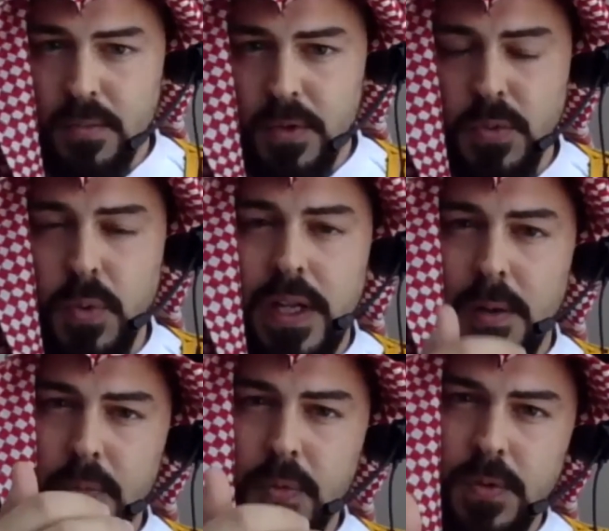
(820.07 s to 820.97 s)
which will
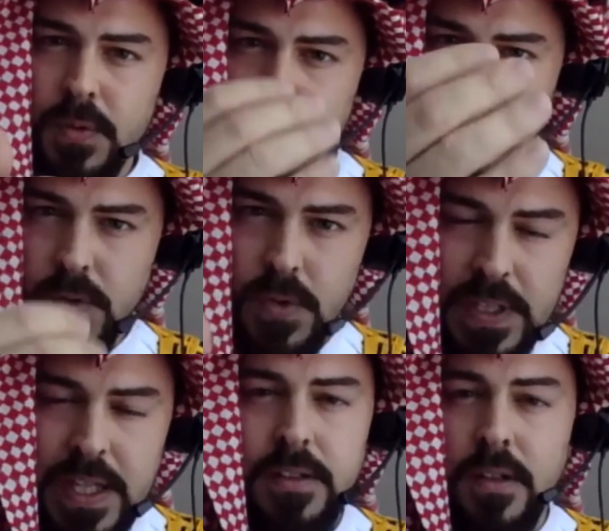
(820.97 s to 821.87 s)
help you to
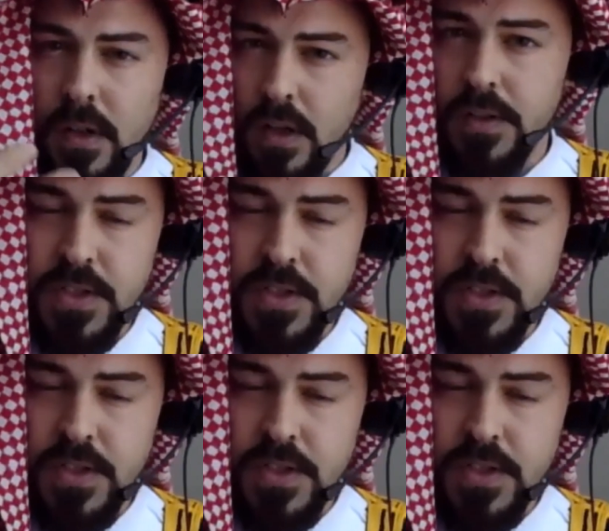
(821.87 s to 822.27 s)
get the knowledge